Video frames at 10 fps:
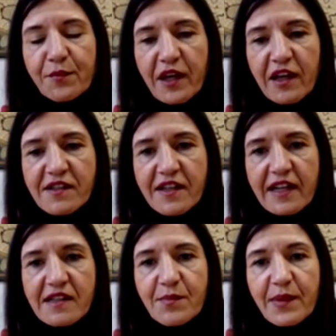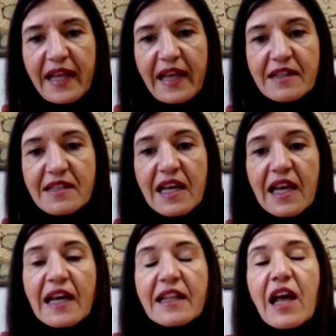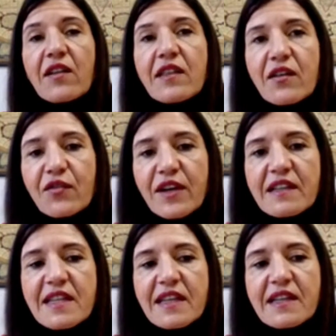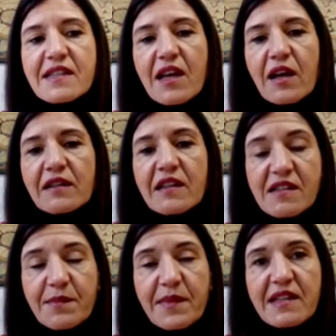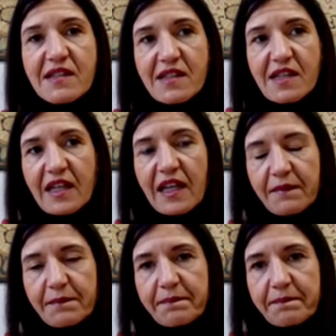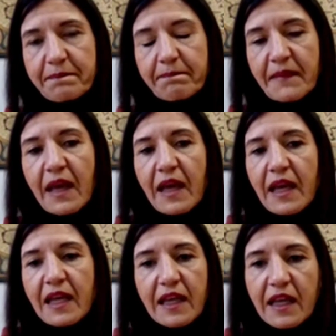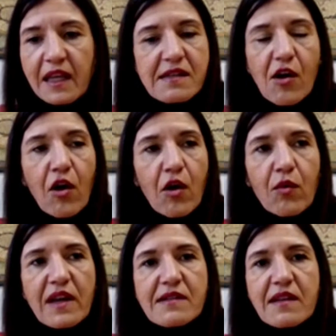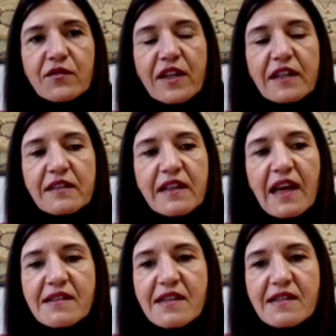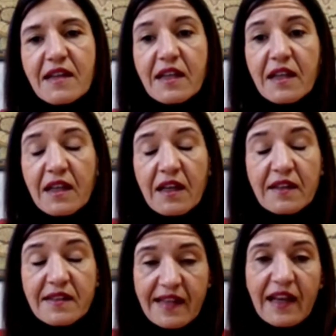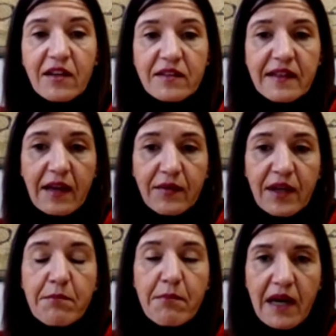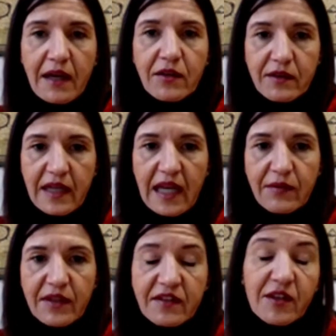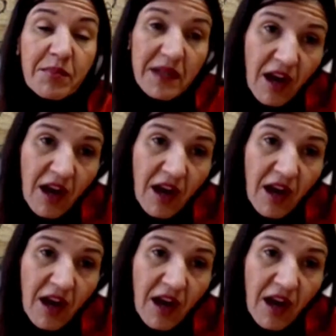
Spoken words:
of Bursley's plays. Now, the critics dismissed him. He is always treated as a secondary, minor character